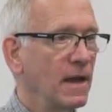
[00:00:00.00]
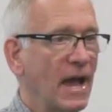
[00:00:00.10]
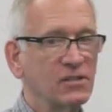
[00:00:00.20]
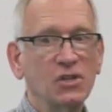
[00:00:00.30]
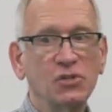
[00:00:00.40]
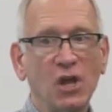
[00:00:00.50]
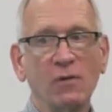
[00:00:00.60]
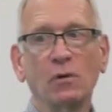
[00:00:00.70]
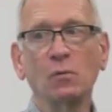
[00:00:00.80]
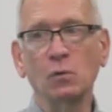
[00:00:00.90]
As a
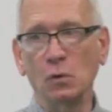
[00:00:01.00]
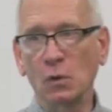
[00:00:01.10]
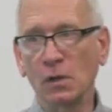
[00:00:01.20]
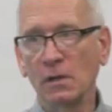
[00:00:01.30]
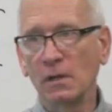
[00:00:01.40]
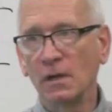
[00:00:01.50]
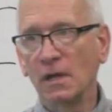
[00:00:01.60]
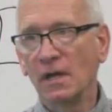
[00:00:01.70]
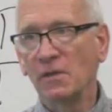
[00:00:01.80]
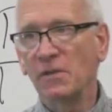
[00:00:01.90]
general rule,
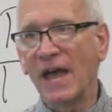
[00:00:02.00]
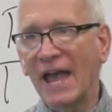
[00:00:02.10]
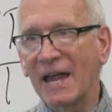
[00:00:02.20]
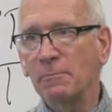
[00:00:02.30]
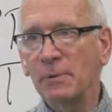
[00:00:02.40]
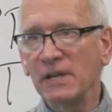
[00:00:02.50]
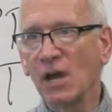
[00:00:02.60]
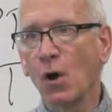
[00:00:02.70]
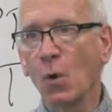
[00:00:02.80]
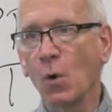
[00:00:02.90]
the
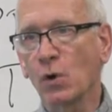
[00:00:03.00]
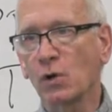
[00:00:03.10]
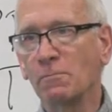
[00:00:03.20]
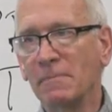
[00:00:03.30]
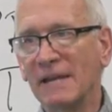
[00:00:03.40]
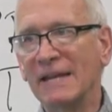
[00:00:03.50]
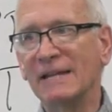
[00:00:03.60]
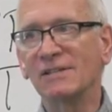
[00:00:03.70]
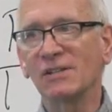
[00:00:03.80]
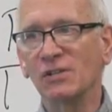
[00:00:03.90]
NPO order
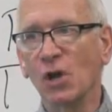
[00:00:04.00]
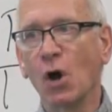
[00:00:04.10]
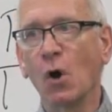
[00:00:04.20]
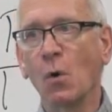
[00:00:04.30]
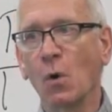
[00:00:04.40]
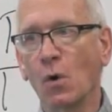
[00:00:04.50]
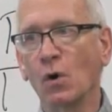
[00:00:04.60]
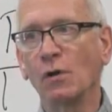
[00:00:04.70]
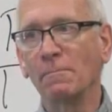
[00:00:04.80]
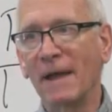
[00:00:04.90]
means no
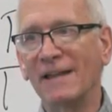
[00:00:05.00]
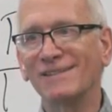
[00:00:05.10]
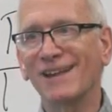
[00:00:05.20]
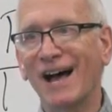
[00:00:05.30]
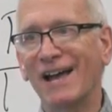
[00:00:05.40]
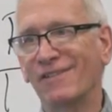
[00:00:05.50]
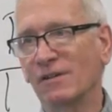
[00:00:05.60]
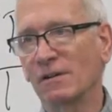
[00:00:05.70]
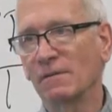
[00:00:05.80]
oral meds either.